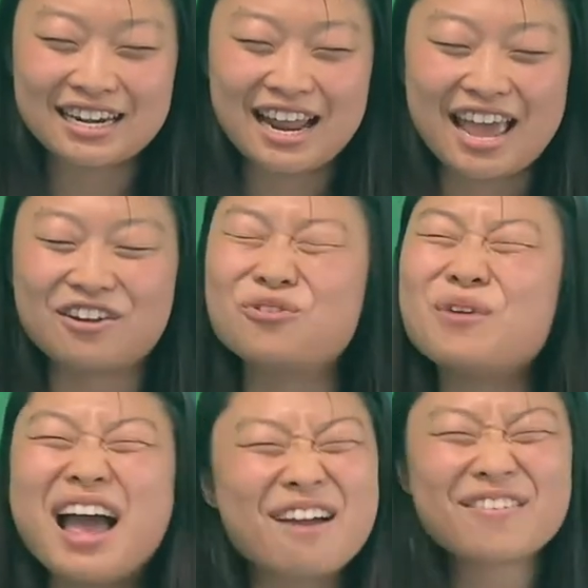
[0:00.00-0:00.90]
and
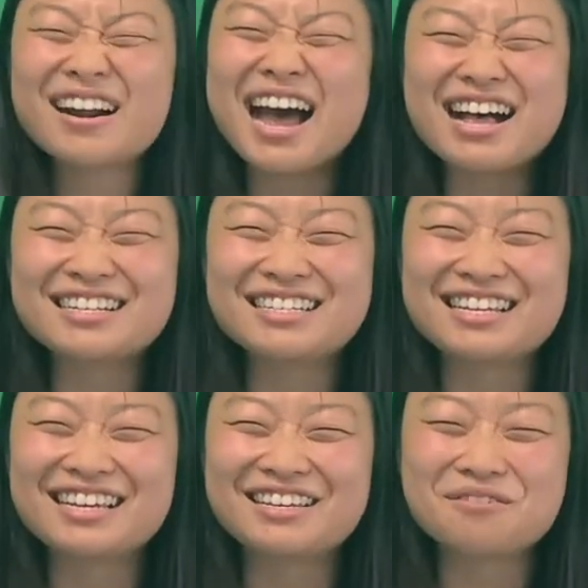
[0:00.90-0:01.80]
whoever else
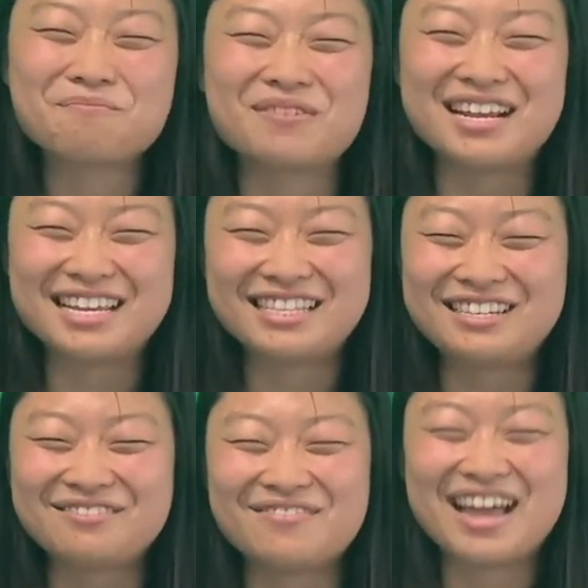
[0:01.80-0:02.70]
you bring
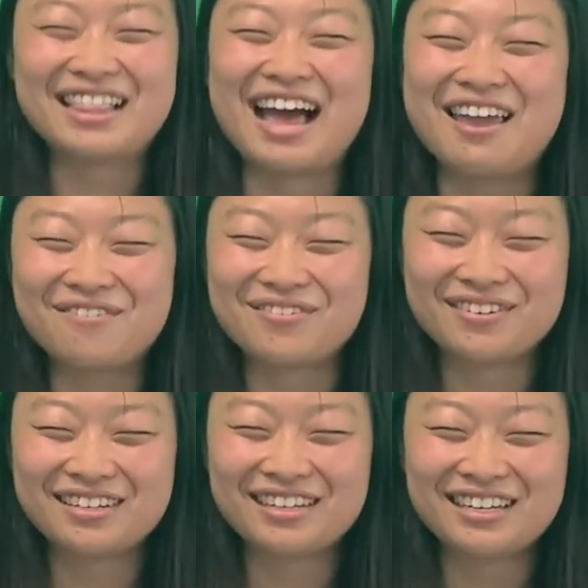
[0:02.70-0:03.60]
into my life.
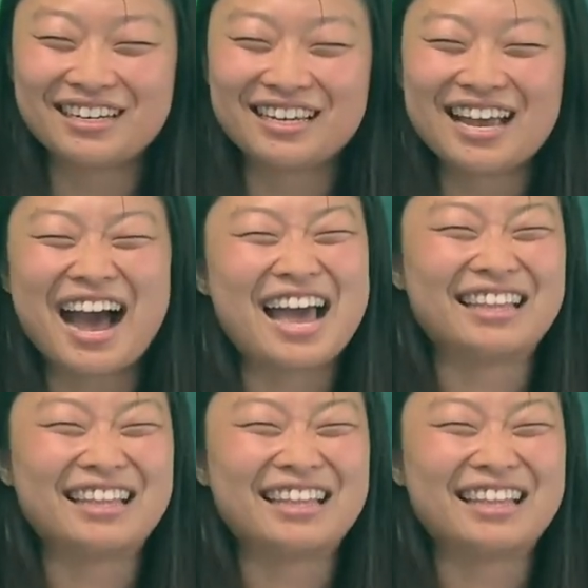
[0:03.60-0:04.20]
I